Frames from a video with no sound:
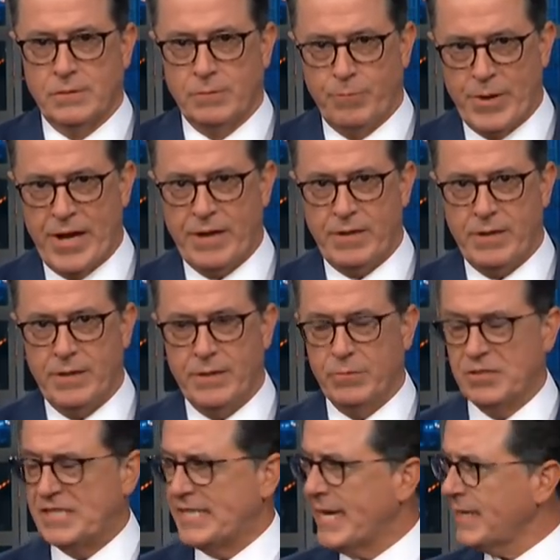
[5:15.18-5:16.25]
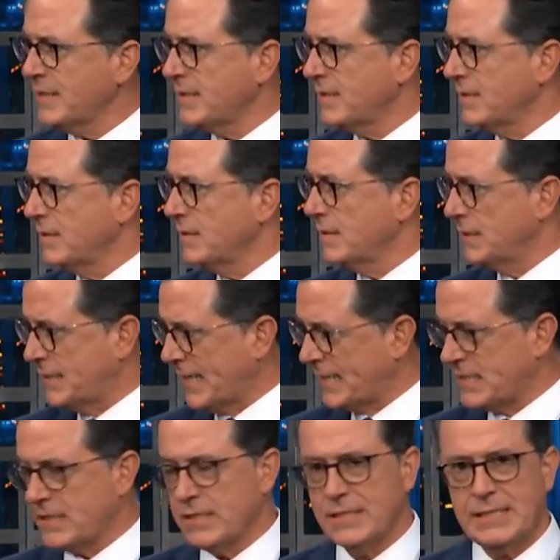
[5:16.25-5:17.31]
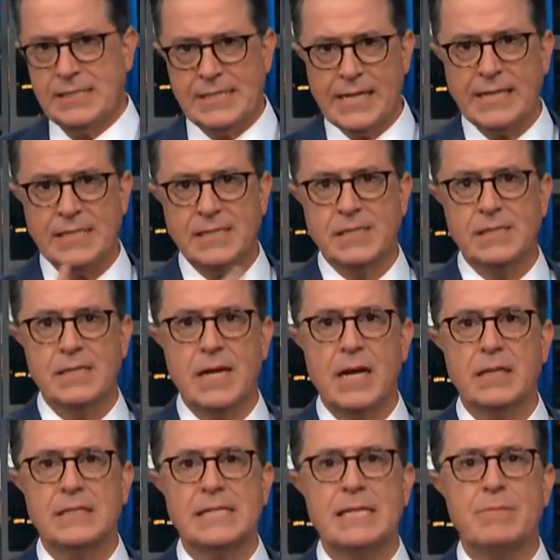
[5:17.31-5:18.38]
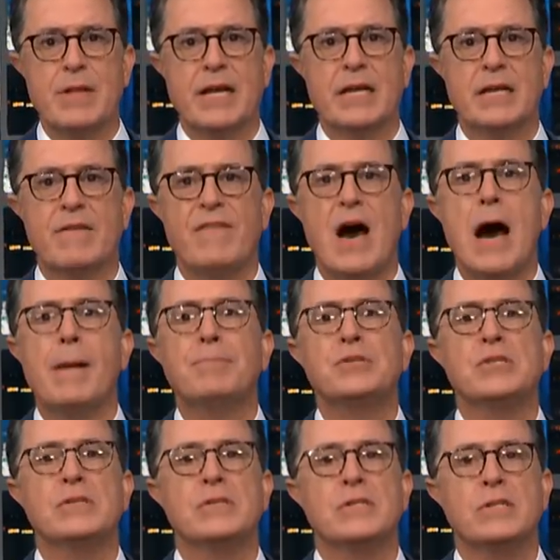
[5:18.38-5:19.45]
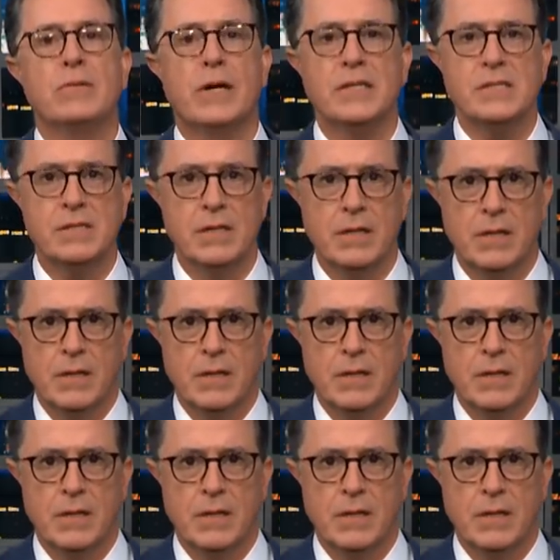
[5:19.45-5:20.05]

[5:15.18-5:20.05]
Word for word: but there were six. Six, six does not seem like enough options to us.